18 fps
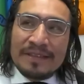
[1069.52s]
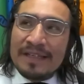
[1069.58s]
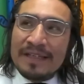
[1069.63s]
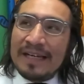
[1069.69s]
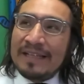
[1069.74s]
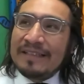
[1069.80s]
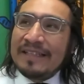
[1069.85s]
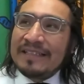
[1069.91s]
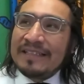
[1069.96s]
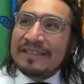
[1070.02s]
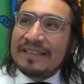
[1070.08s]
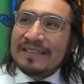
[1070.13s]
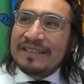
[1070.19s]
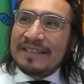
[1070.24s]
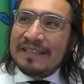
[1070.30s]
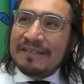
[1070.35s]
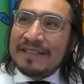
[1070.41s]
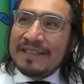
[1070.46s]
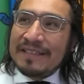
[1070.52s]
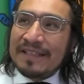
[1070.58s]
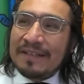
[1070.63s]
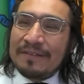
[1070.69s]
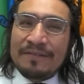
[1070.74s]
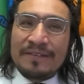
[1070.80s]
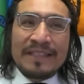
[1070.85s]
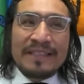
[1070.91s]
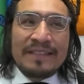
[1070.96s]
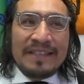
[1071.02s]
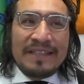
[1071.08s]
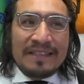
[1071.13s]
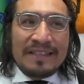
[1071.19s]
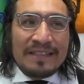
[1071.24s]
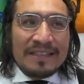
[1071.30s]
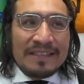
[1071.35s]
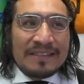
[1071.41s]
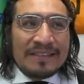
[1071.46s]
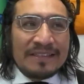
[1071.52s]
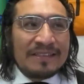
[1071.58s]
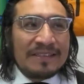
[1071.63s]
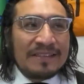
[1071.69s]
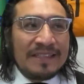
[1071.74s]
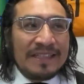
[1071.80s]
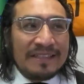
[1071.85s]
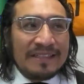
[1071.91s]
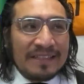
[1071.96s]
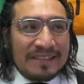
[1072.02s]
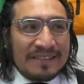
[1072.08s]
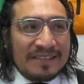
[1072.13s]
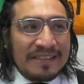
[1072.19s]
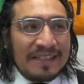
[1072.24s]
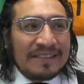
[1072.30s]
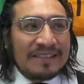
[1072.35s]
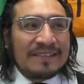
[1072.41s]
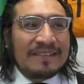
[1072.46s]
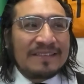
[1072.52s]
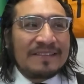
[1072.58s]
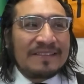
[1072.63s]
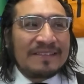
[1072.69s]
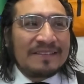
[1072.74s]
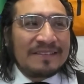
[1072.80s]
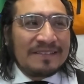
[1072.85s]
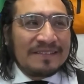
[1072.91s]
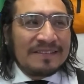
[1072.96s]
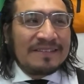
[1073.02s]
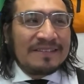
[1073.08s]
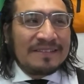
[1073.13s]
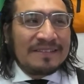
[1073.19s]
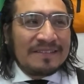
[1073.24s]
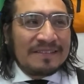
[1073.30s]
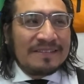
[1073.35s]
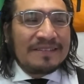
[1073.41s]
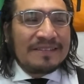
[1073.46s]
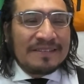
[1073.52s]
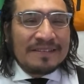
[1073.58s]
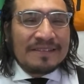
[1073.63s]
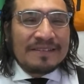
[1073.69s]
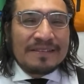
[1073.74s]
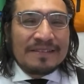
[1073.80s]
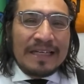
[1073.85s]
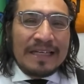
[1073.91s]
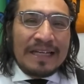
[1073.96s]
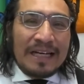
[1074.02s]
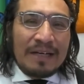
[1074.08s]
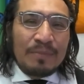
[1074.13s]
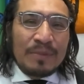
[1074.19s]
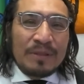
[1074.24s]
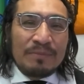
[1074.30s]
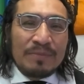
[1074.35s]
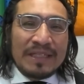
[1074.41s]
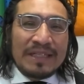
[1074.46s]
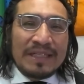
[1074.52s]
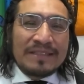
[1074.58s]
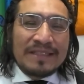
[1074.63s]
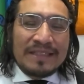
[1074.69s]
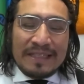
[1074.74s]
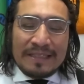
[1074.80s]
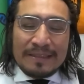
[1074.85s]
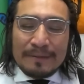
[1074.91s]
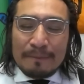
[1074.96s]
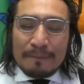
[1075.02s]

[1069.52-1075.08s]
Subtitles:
unnecessary suffering, needless deaths that happen because of that.